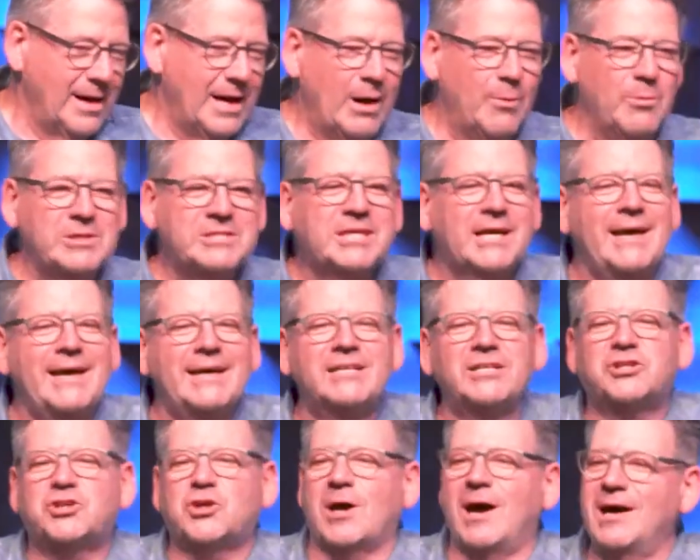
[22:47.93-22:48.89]
I wish I
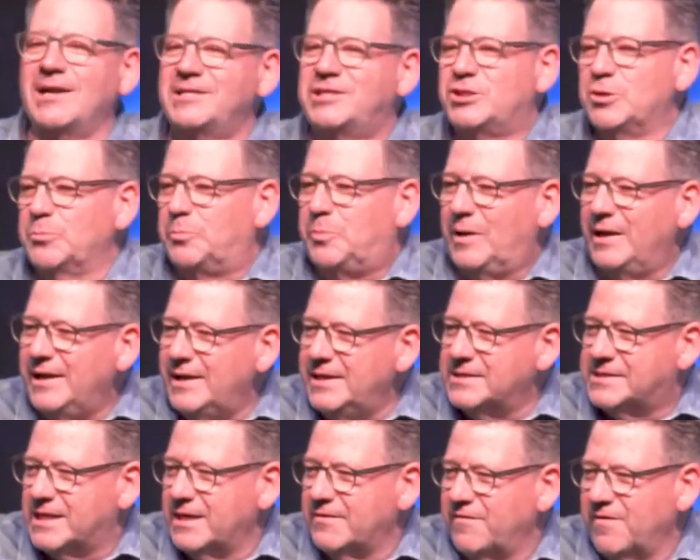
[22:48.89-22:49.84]
hadn't tried to
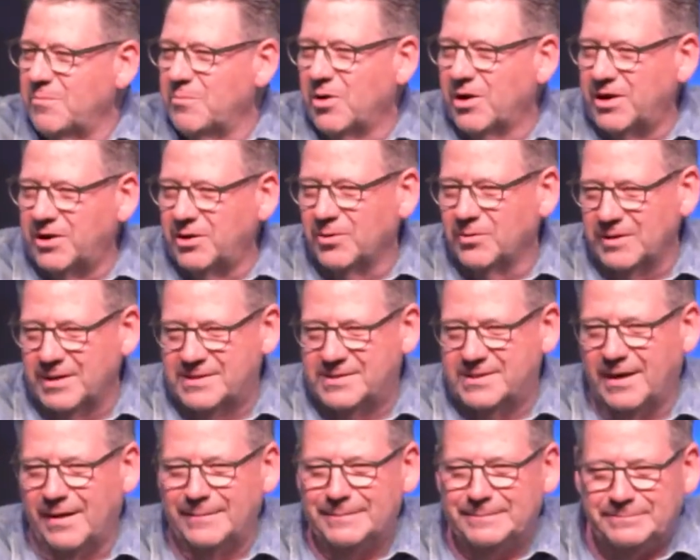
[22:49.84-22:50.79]
please everybody all the
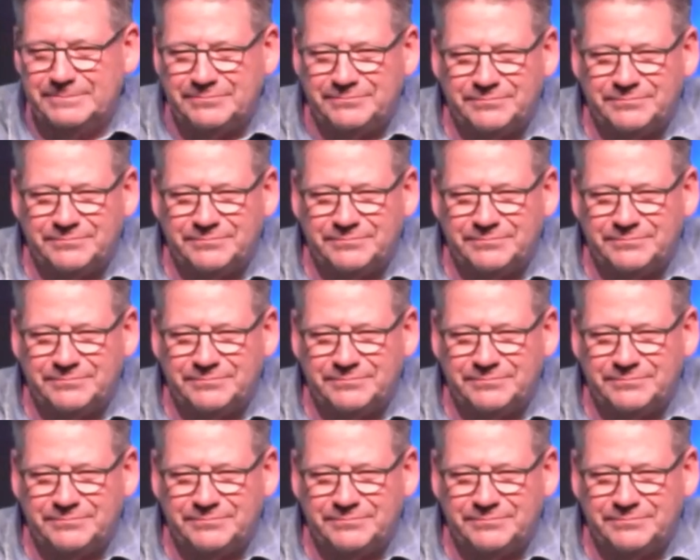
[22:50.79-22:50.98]
time.